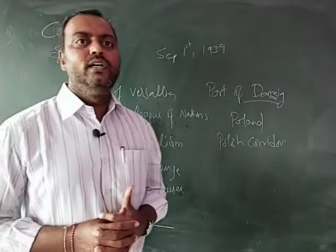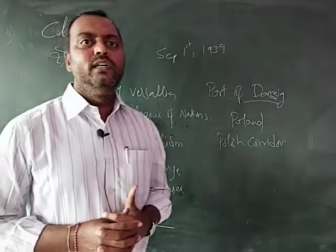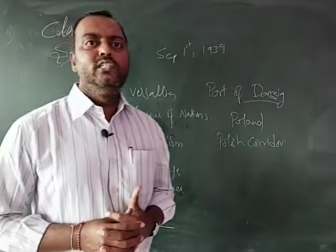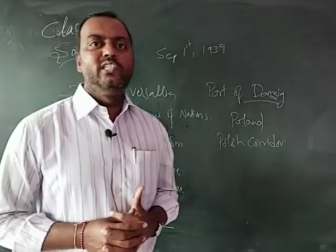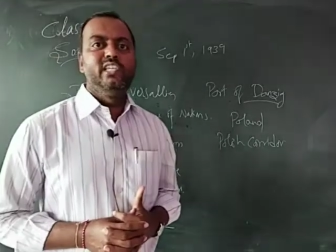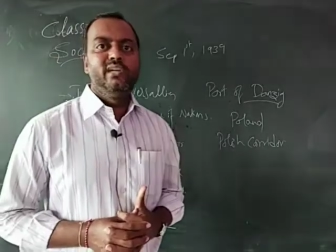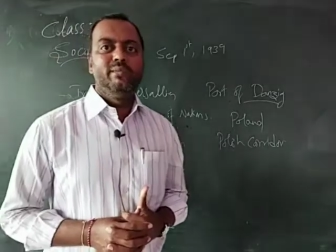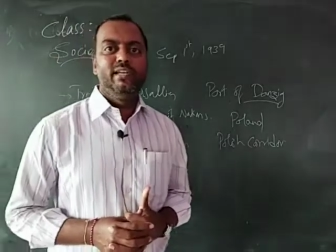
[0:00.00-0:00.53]

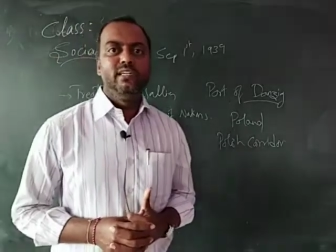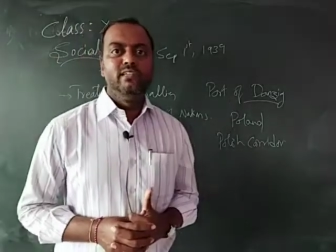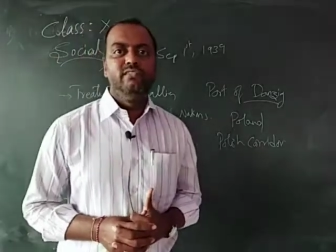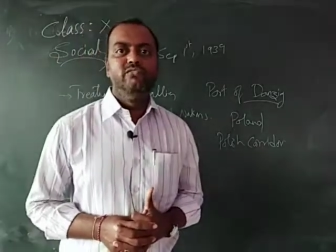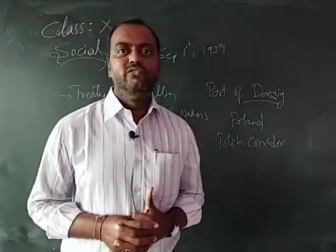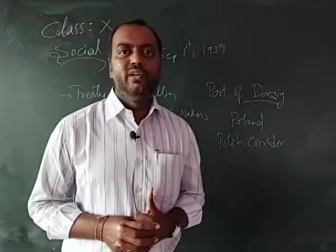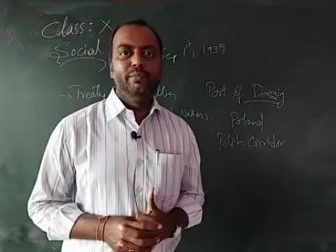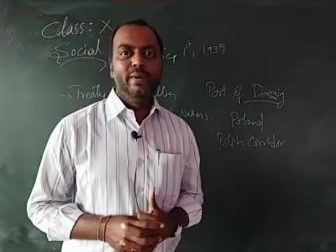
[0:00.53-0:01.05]
Germany,
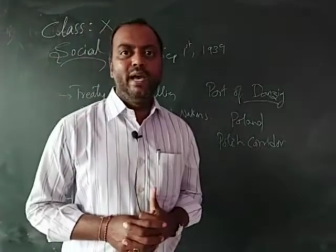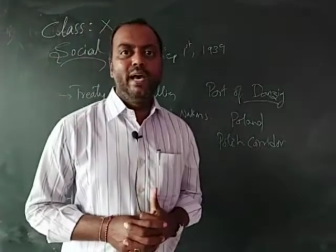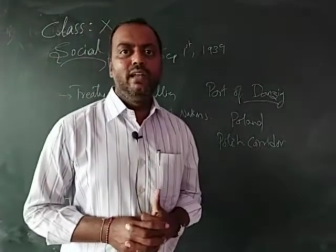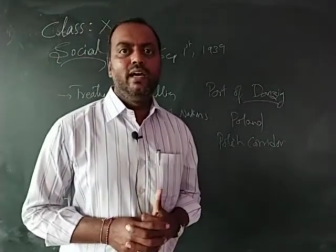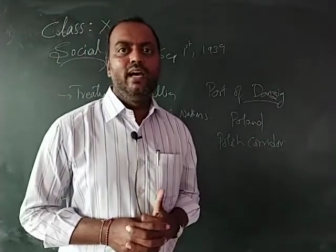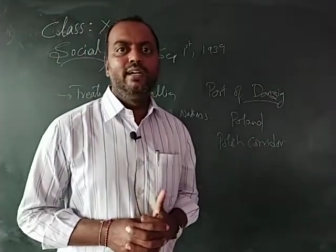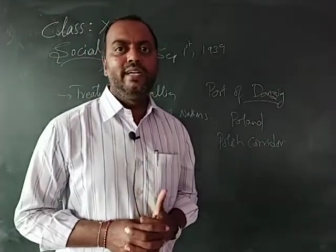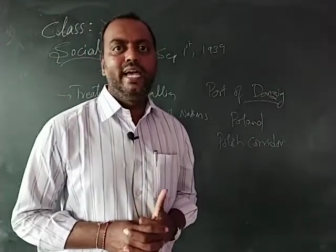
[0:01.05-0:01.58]
Japan,
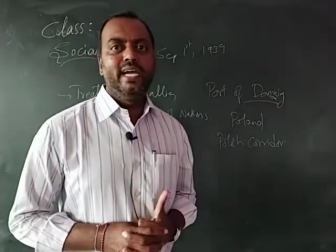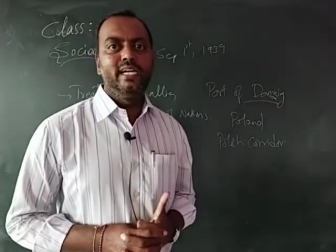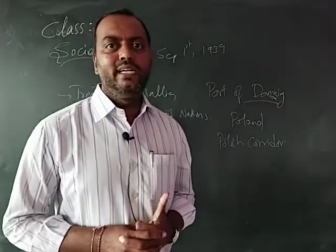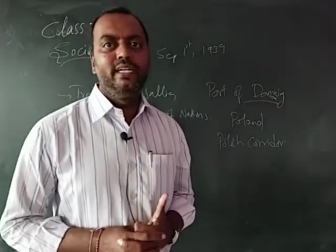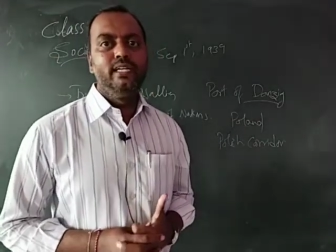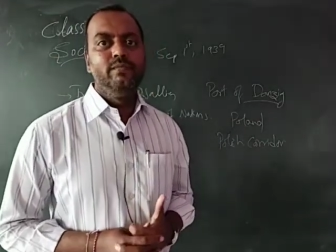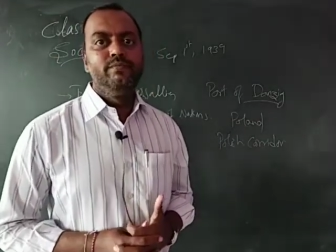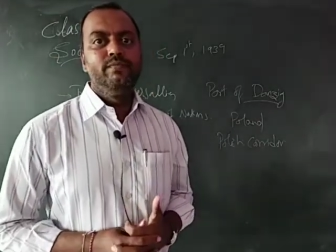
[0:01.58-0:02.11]
attacked
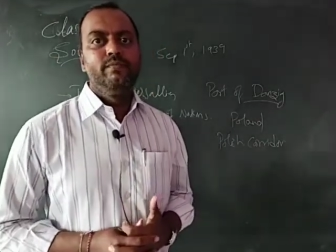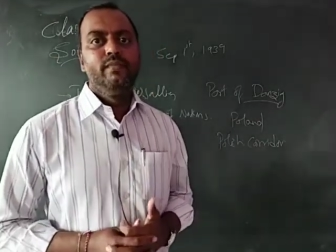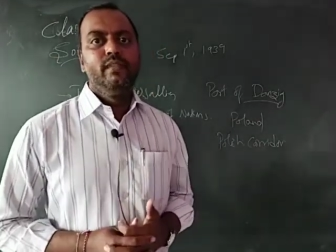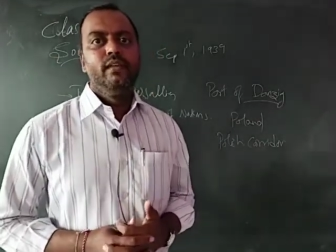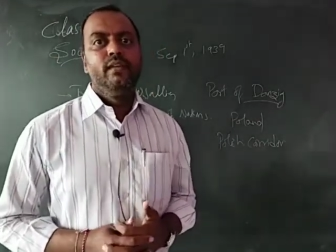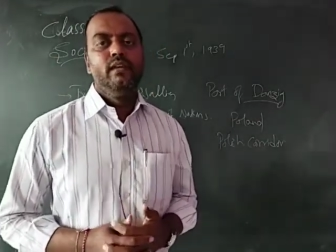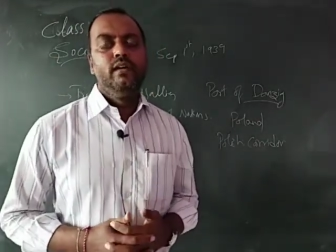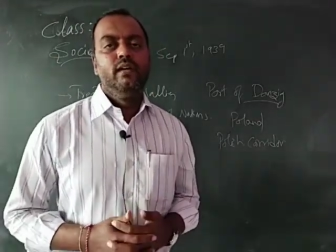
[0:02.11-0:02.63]

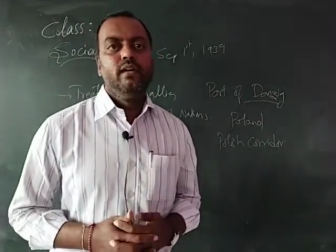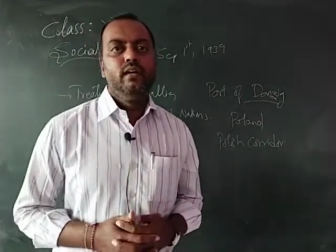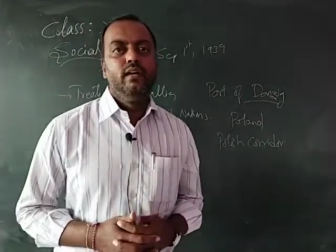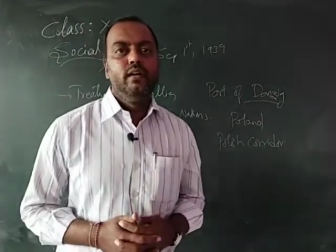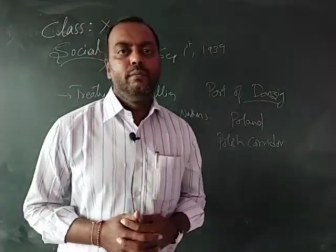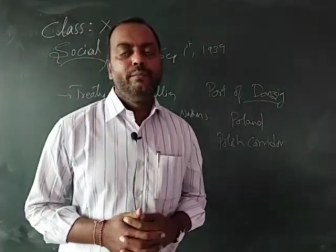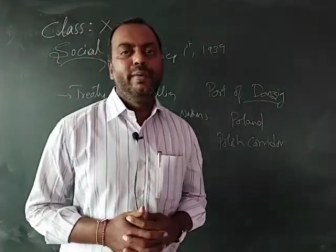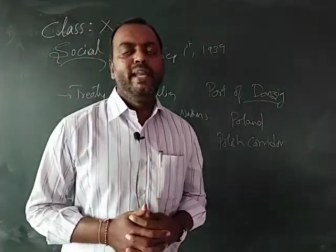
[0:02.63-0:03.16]

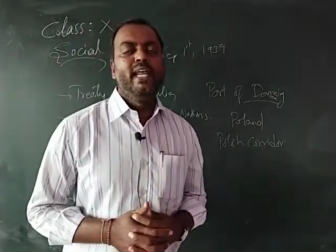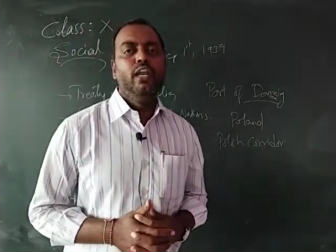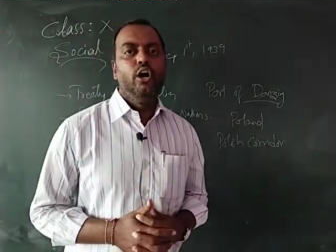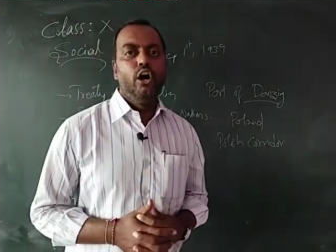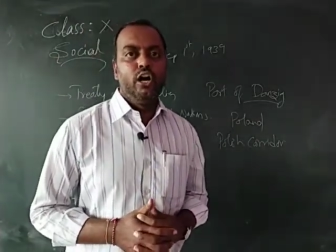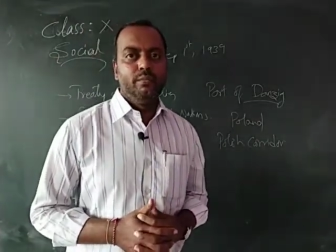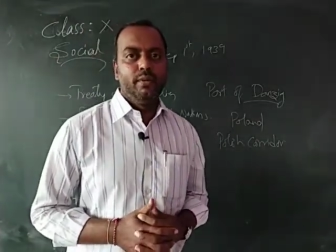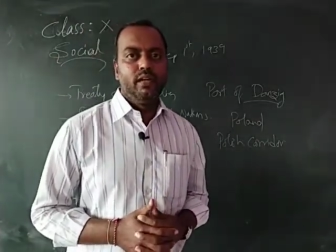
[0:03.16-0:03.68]
Pearl
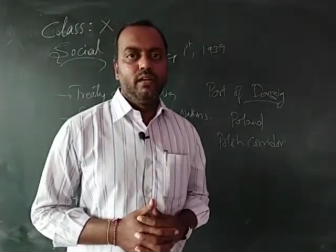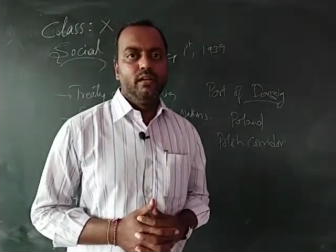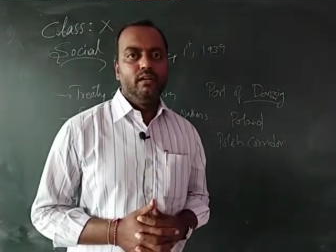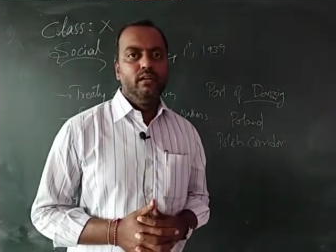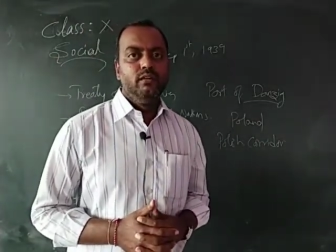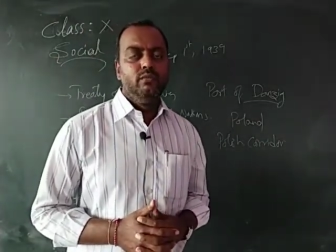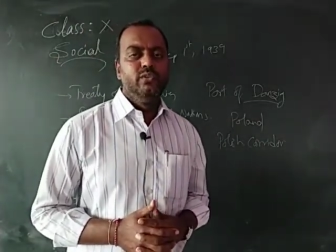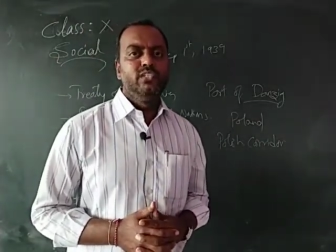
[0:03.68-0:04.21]

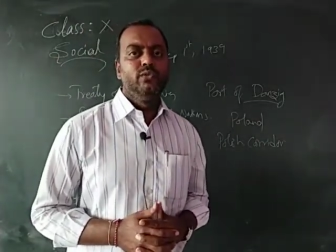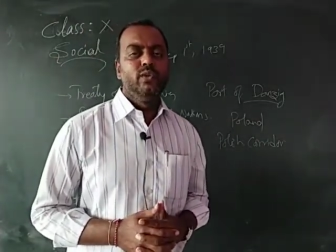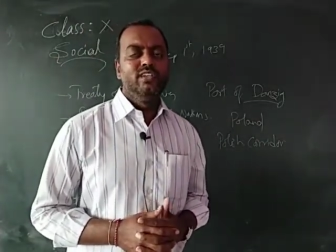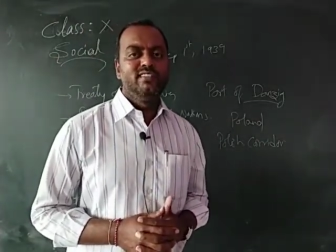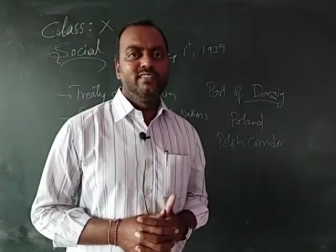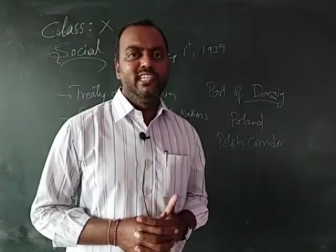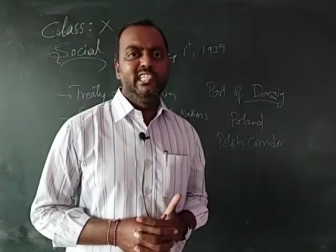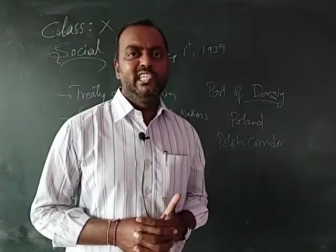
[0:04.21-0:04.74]
Harbor, which
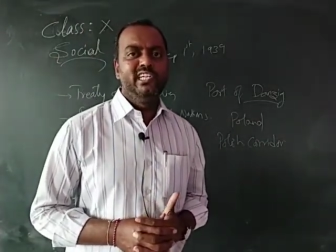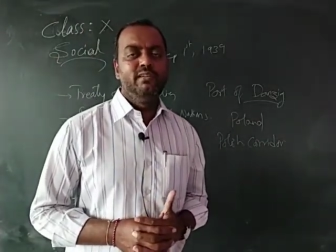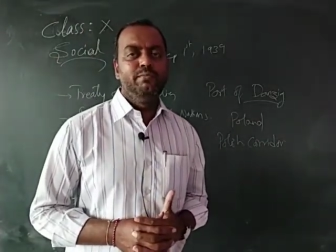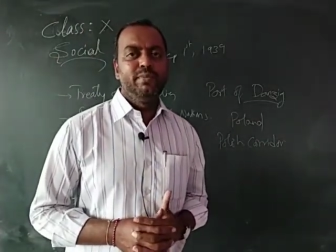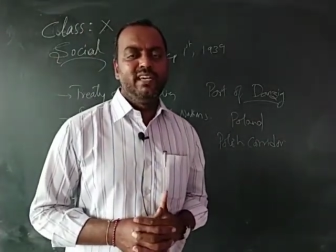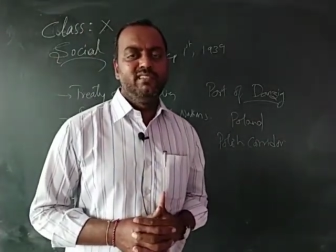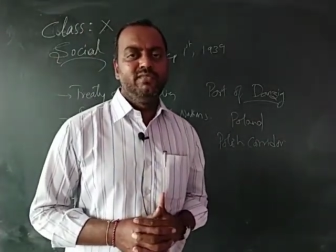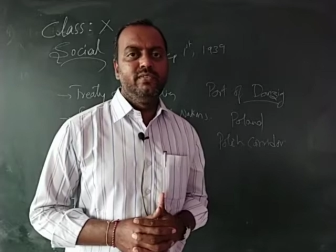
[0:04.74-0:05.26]
was stationed in
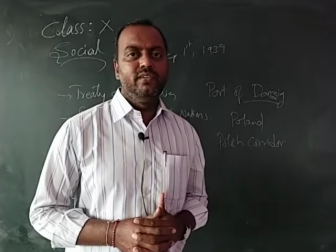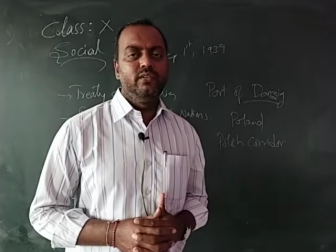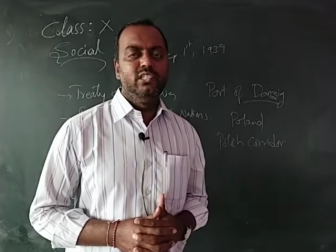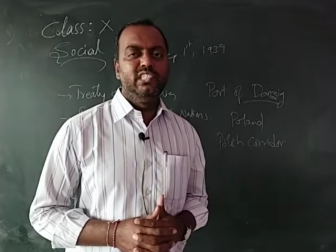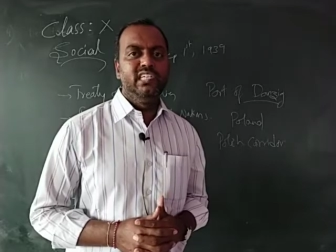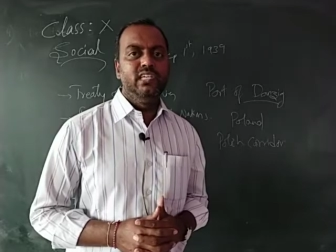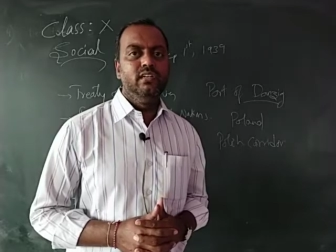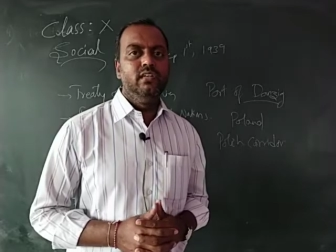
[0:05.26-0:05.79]
Pacific
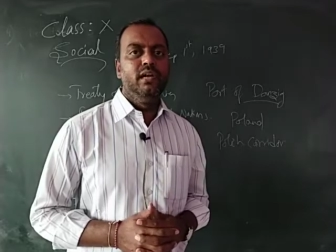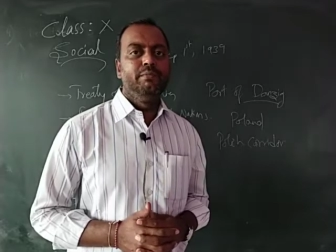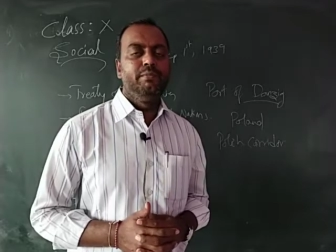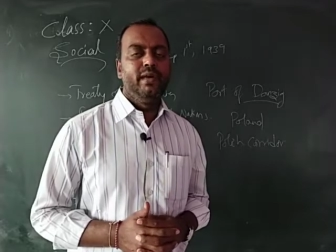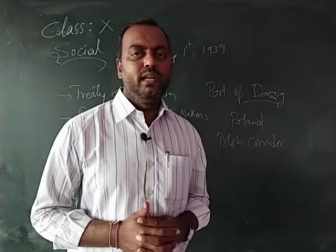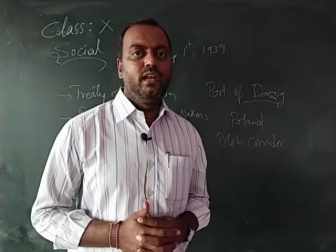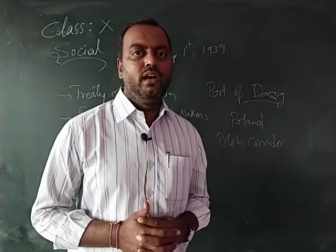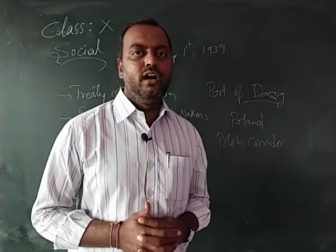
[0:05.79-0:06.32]
Ocean. The
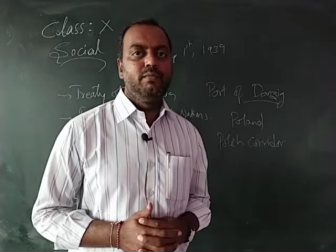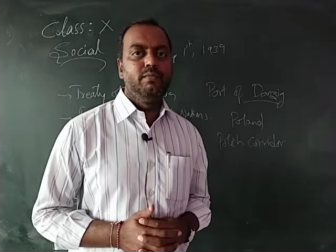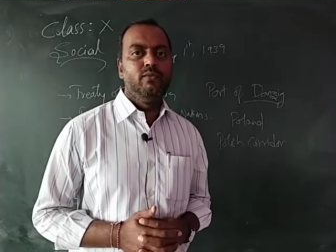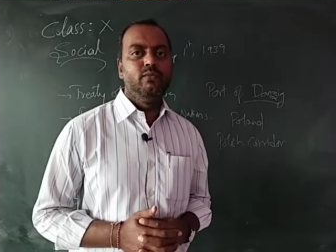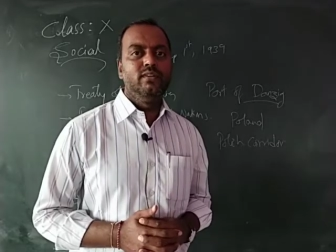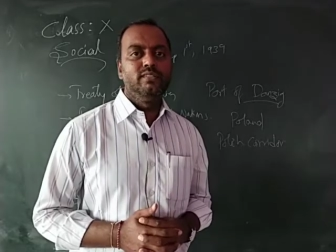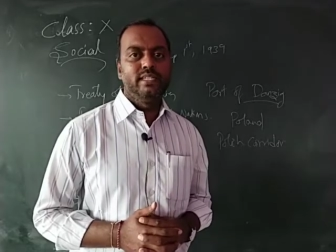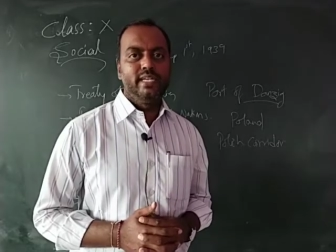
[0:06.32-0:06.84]
Pearl
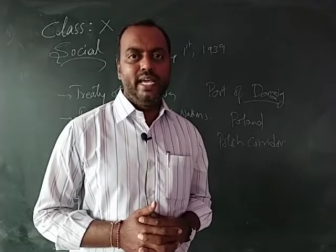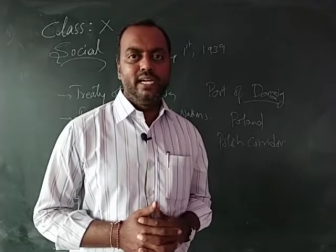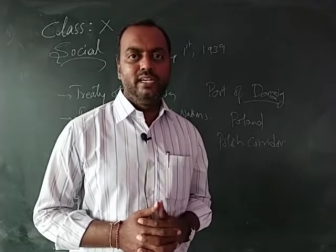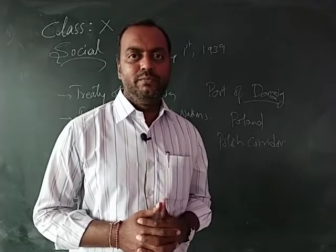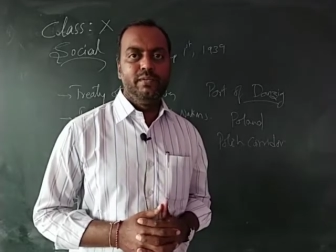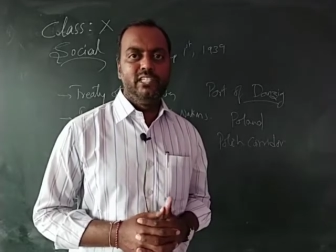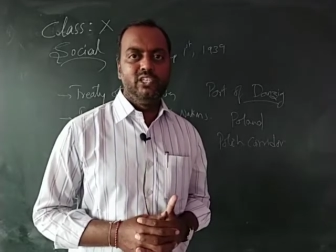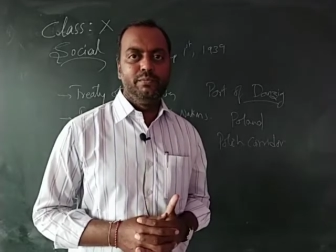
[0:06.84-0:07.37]
Harbor was
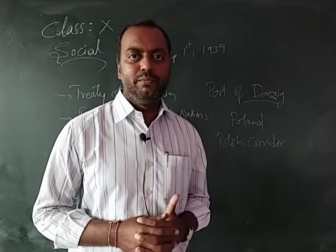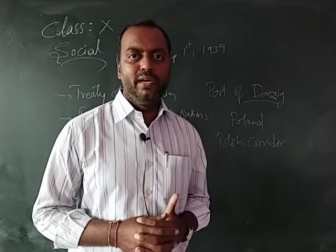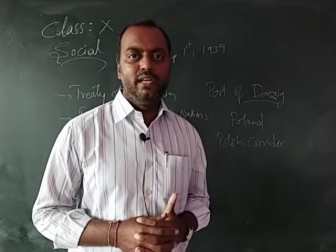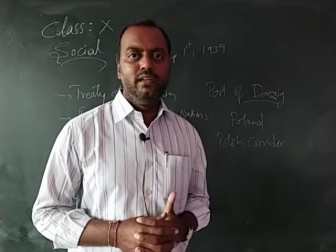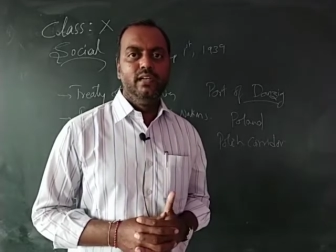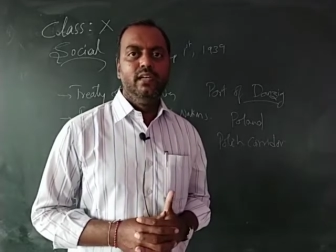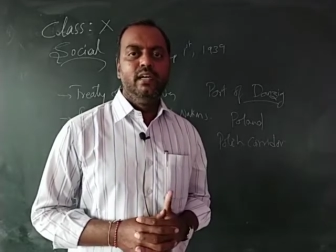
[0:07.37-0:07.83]
attacked by Japan.